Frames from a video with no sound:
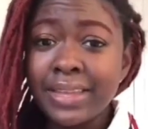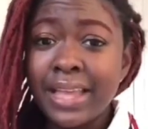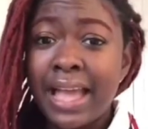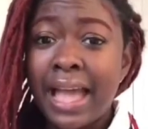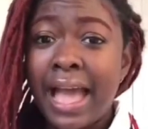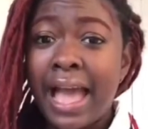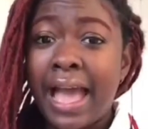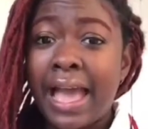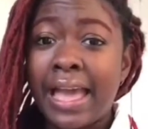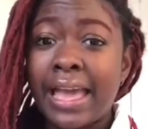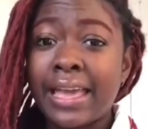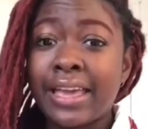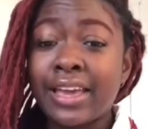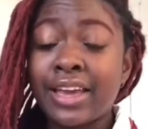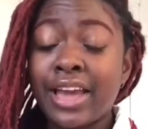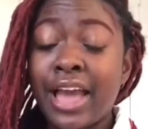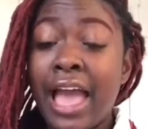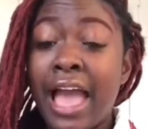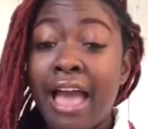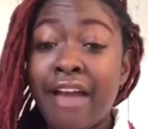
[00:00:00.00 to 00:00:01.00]
I
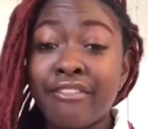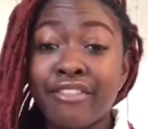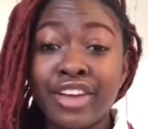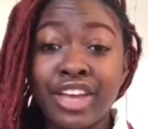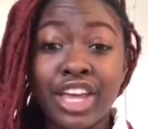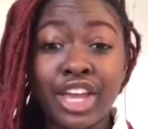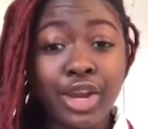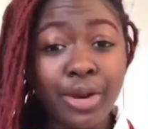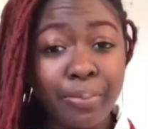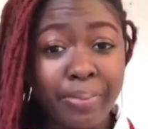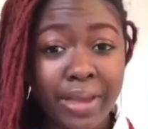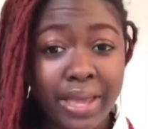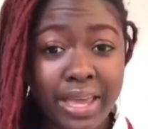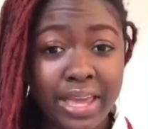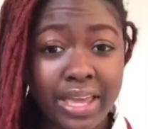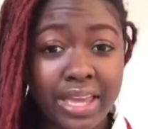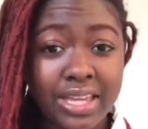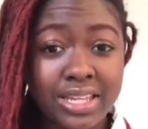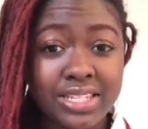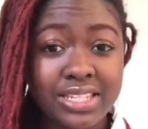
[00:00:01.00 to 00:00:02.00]
have a hair
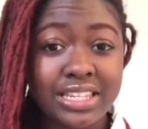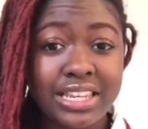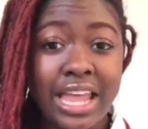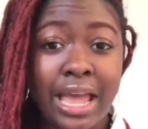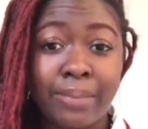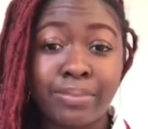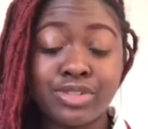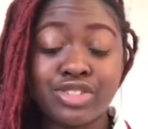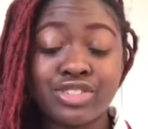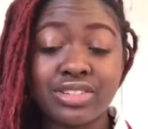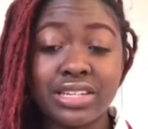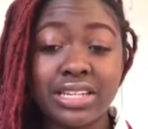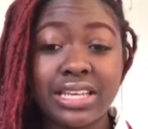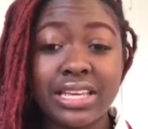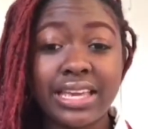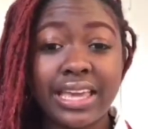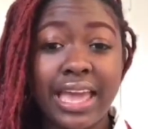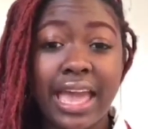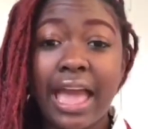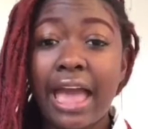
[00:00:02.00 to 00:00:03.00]
page, Napturally
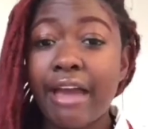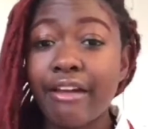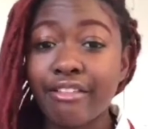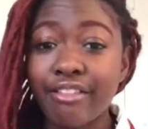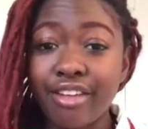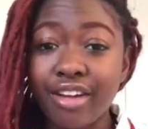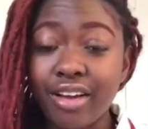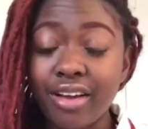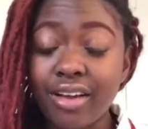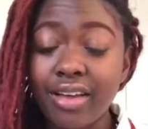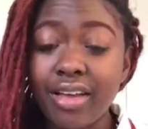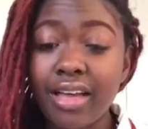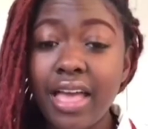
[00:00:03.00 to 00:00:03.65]
Karrah.